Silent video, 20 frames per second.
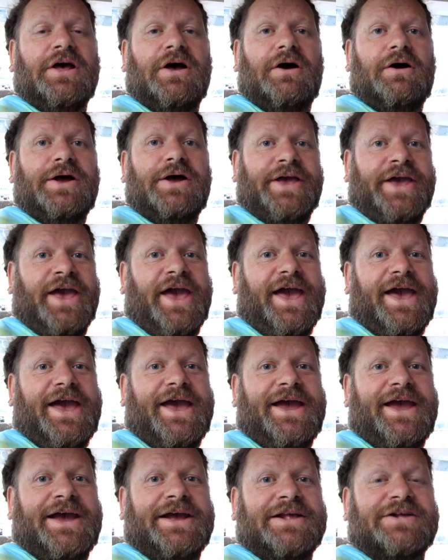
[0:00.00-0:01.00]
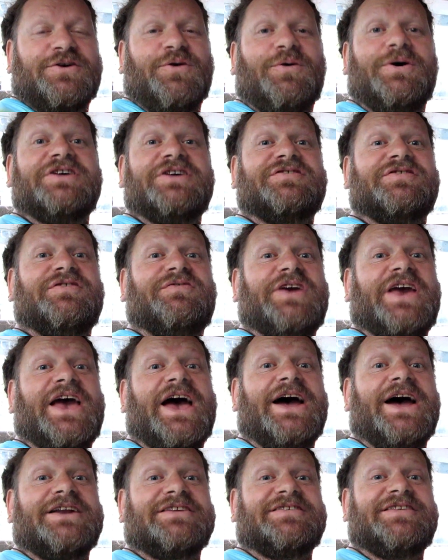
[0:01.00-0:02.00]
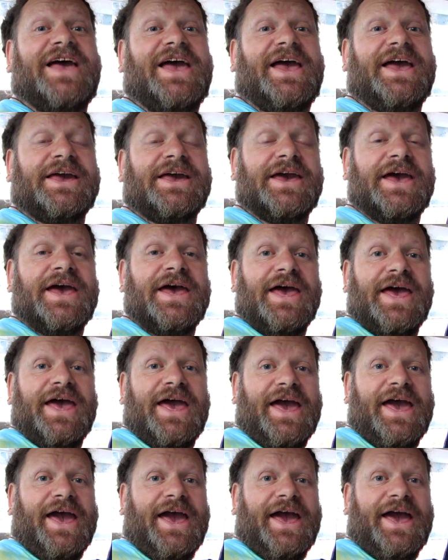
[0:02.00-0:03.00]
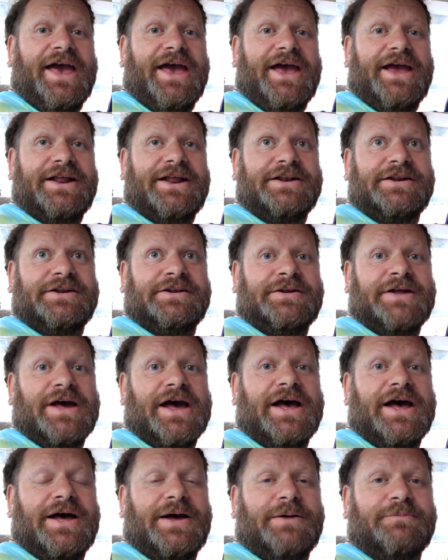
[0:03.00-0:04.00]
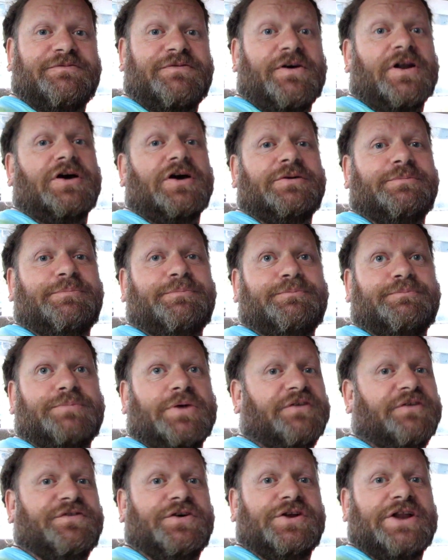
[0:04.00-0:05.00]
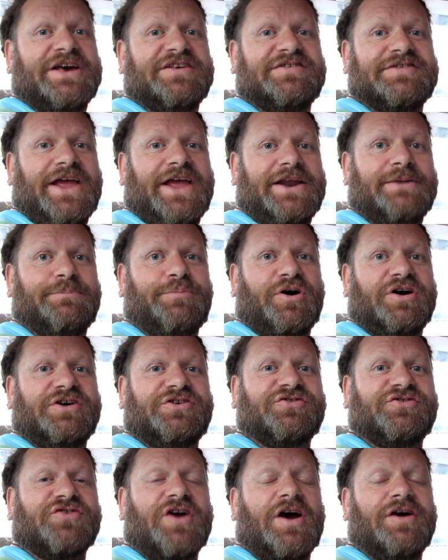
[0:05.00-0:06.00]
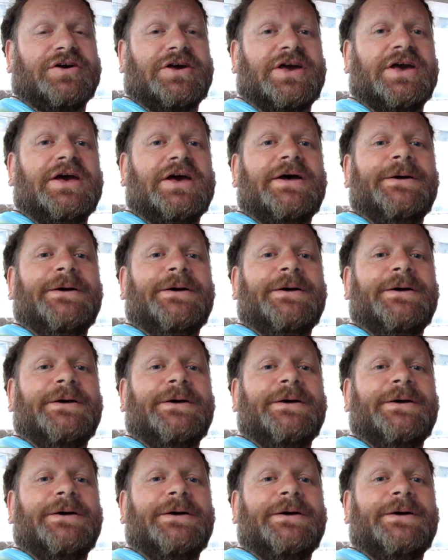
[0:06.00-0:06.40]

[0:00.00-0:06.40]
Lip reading: I had quite a severe heart attack and followed a few days later by a stroke.